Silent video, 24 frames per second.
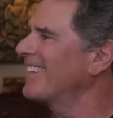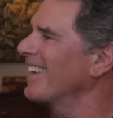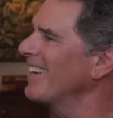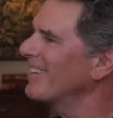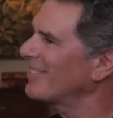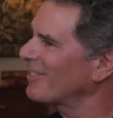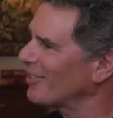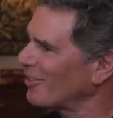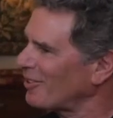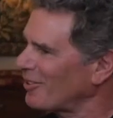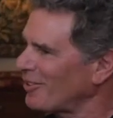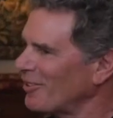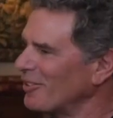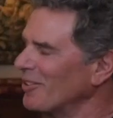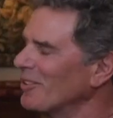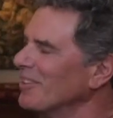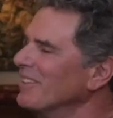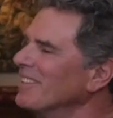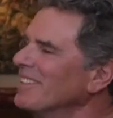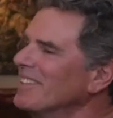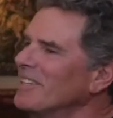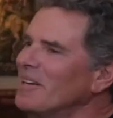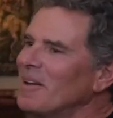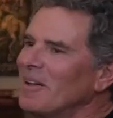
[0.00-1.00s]
takes a
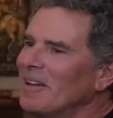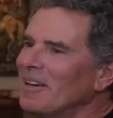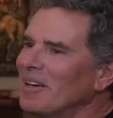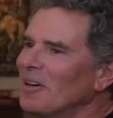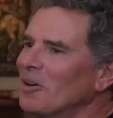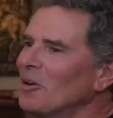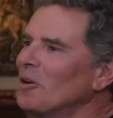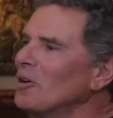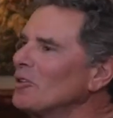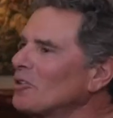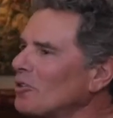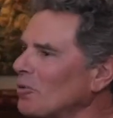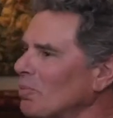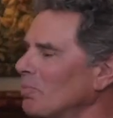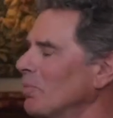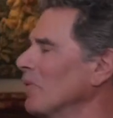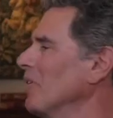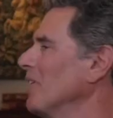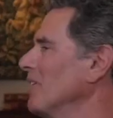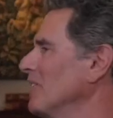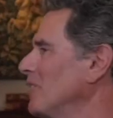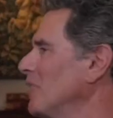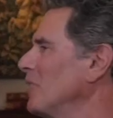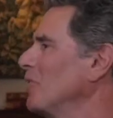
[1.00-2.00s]
certain
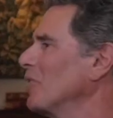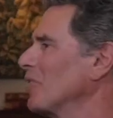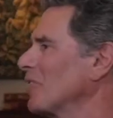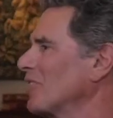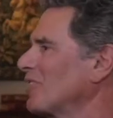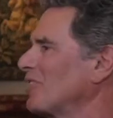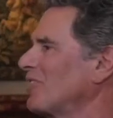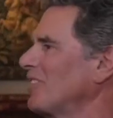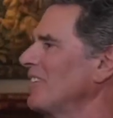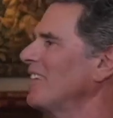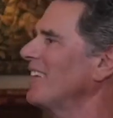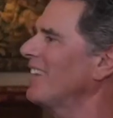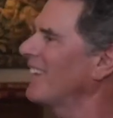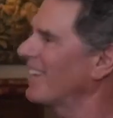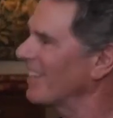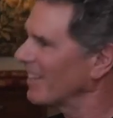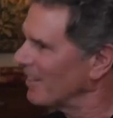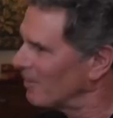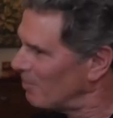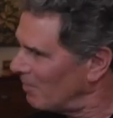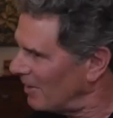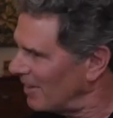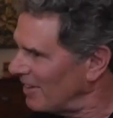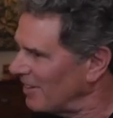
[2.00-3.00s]
chutzpah New York City kid
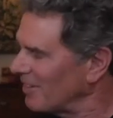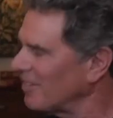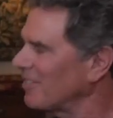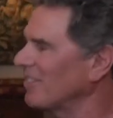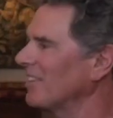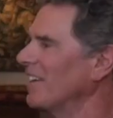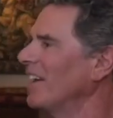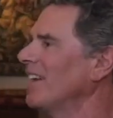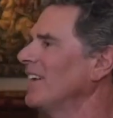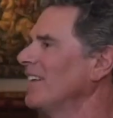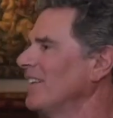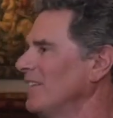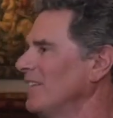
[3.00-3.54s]
in me to say,